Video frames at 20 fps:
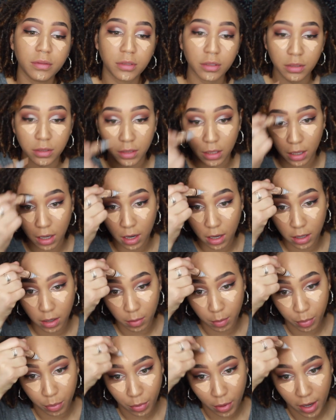just to kind
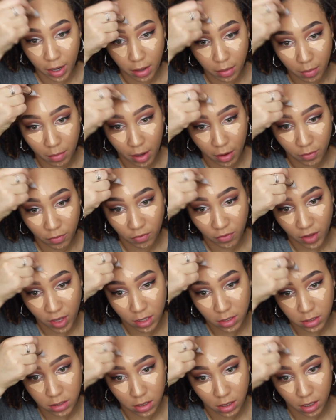of brighten my
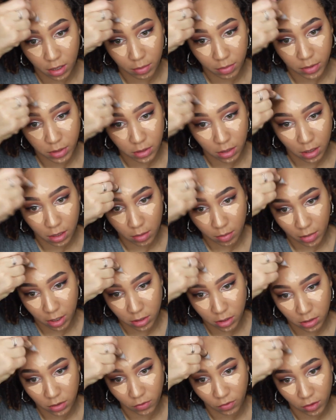face up some. I
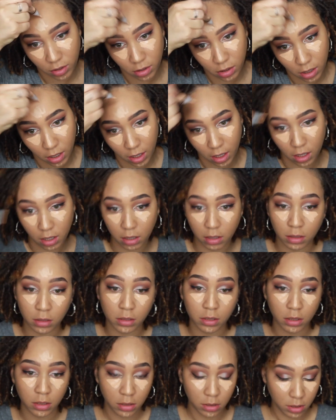just feel like
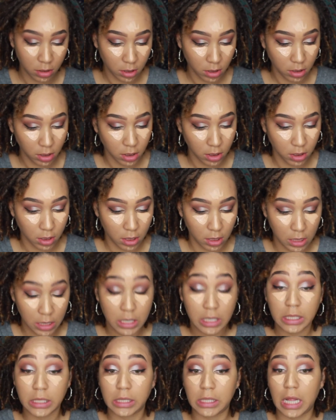it's
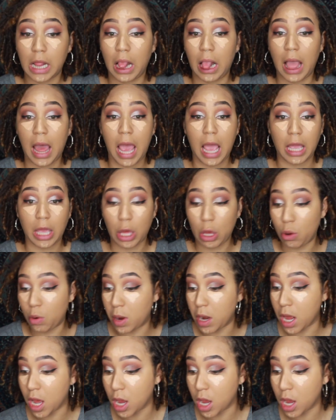a lot going